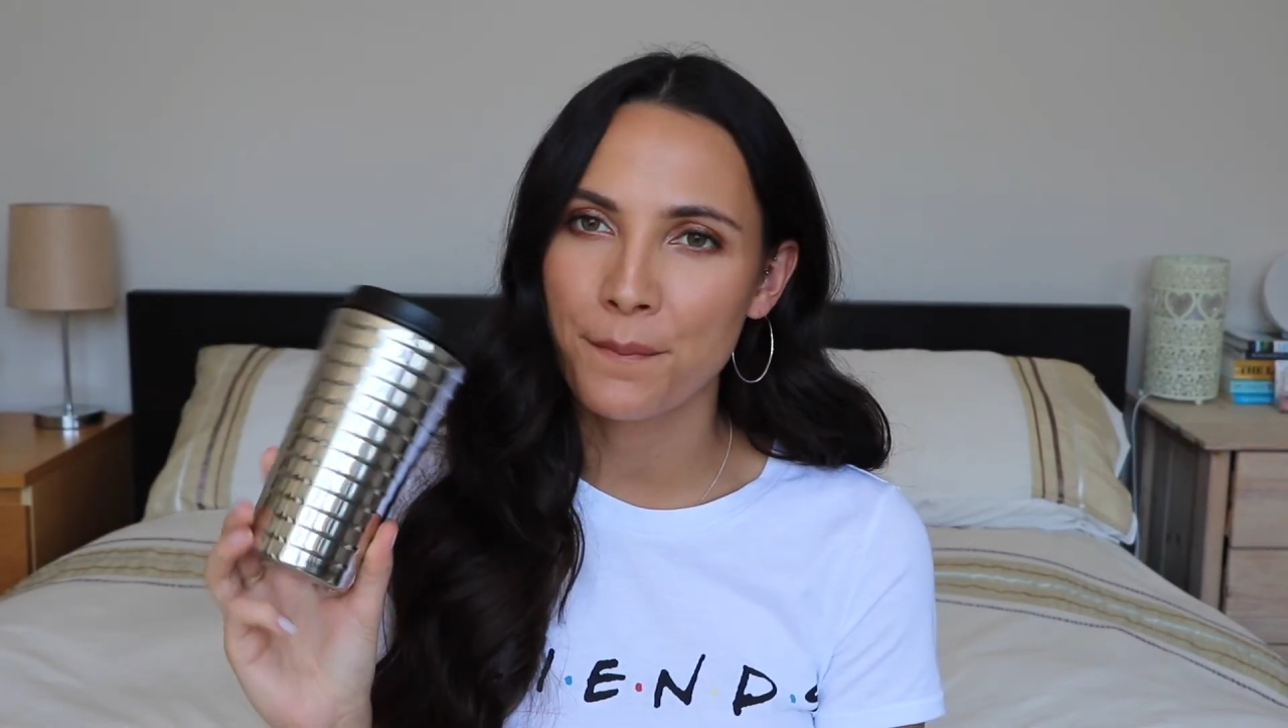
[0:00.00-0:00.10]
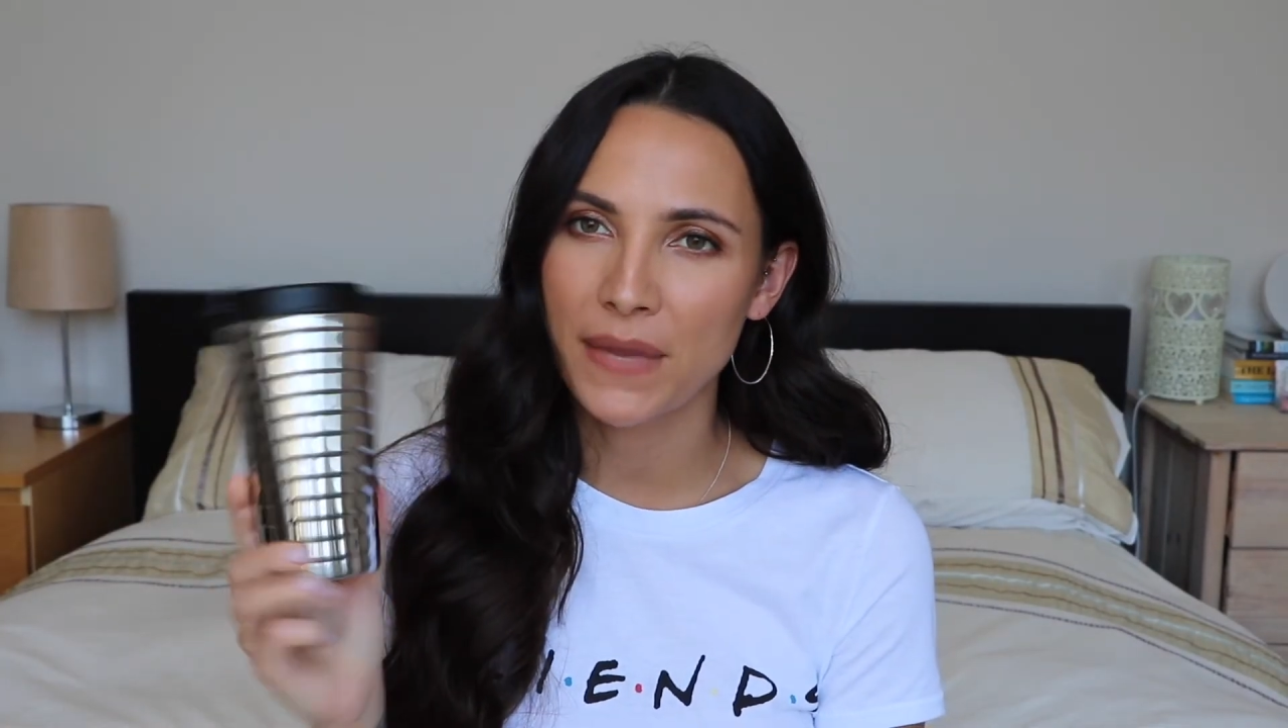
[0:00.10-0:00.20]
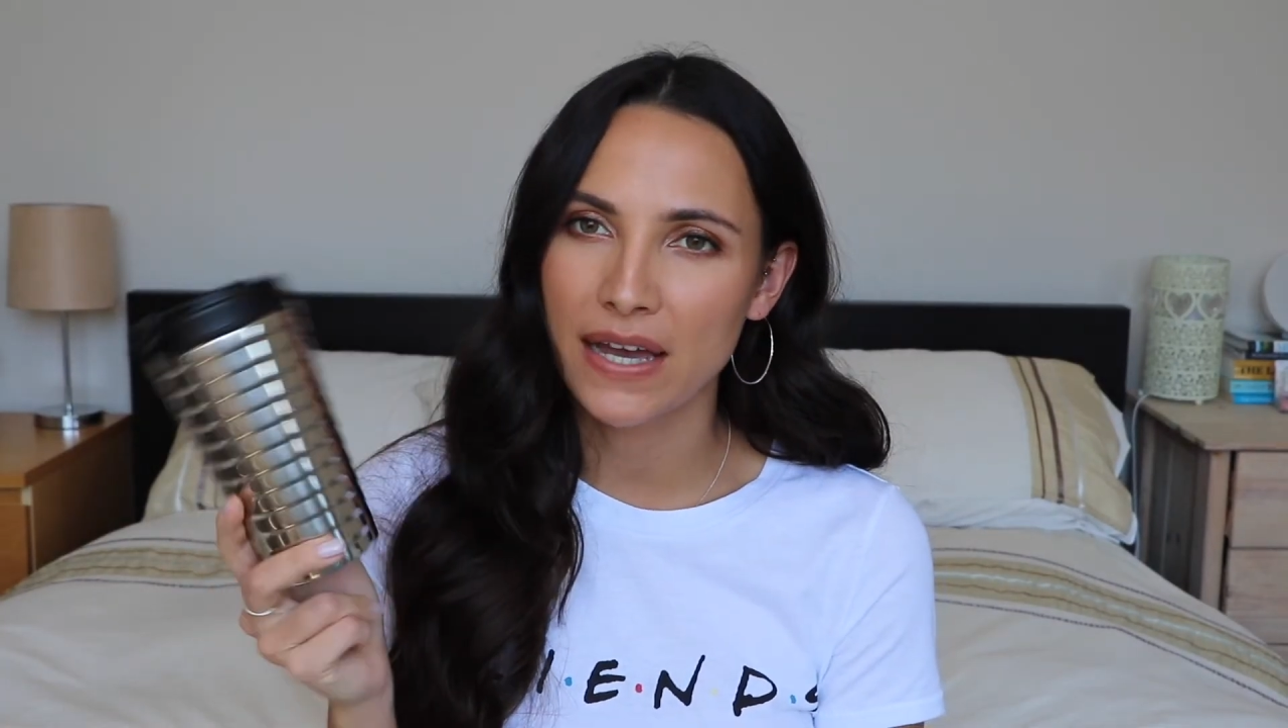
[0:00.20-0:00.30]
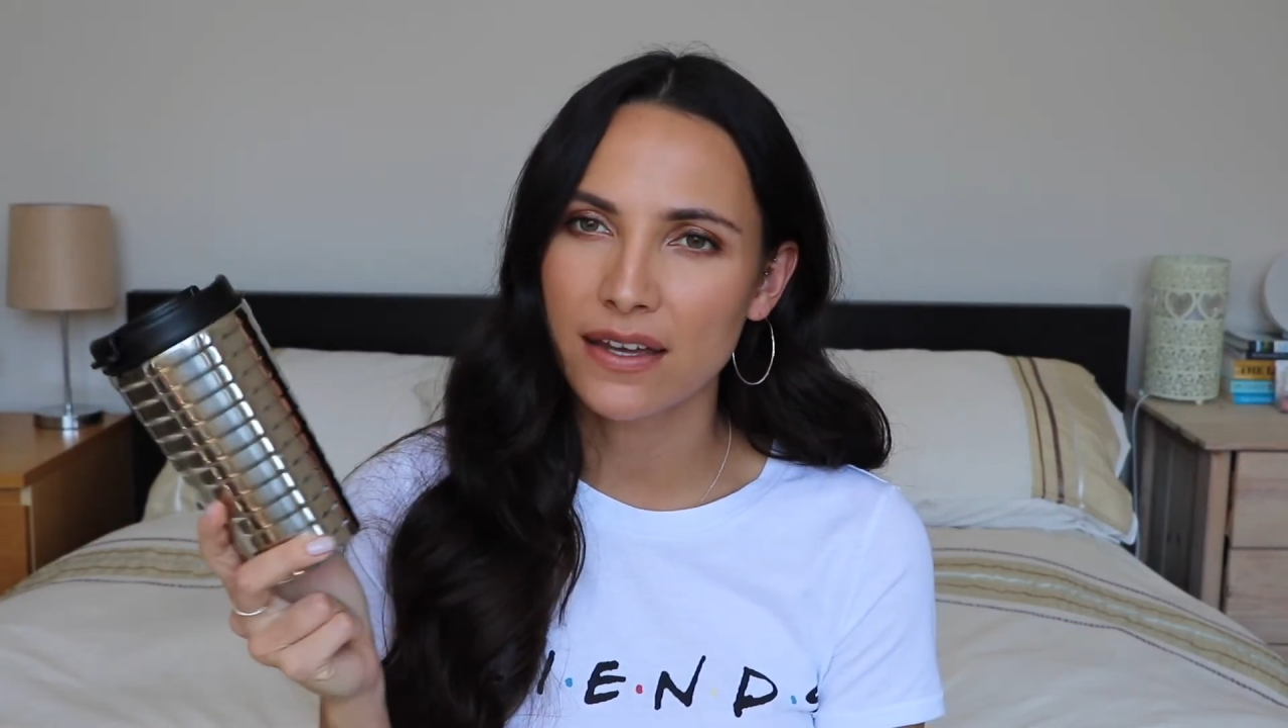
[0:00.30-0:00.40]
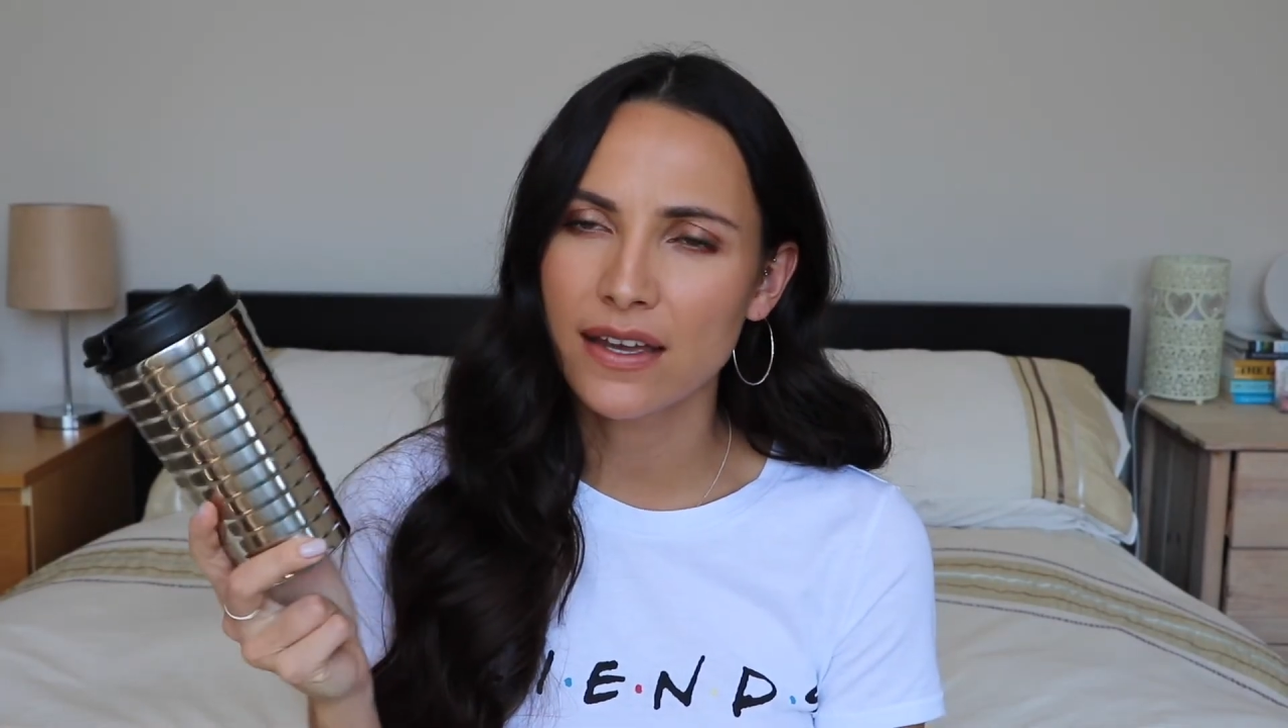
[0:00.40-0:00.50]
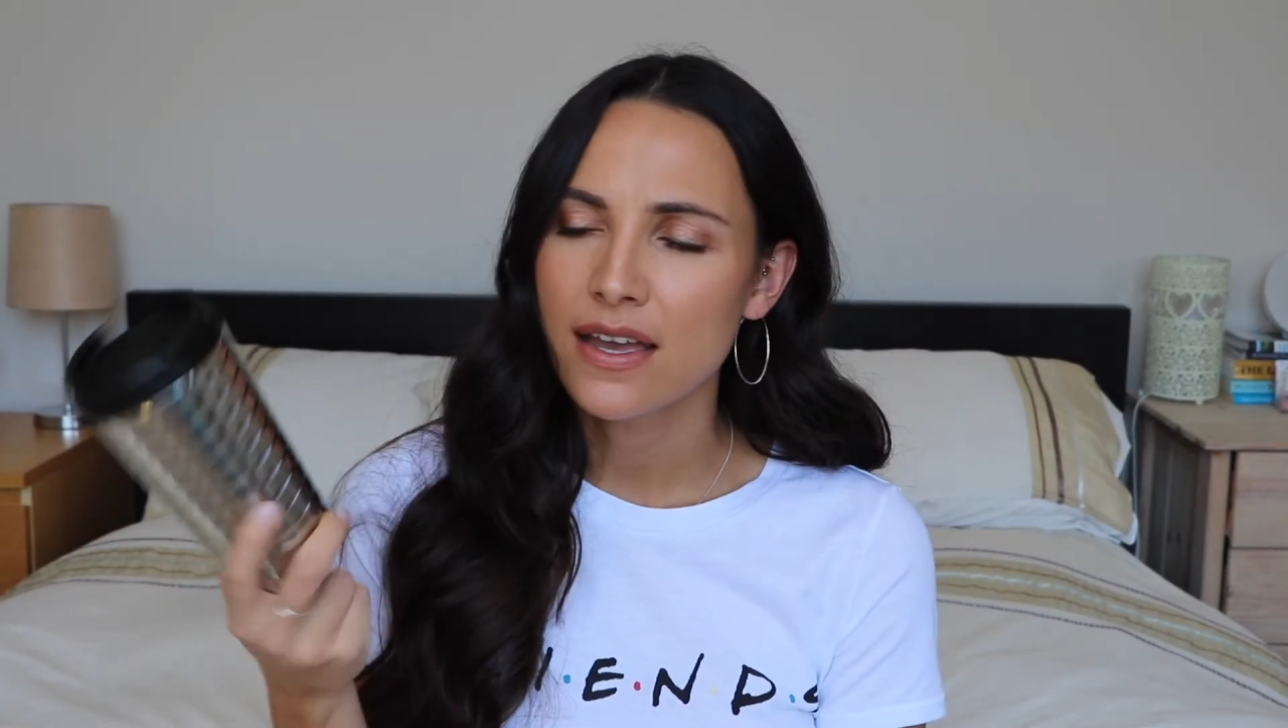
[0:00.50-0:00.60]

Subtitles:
mug.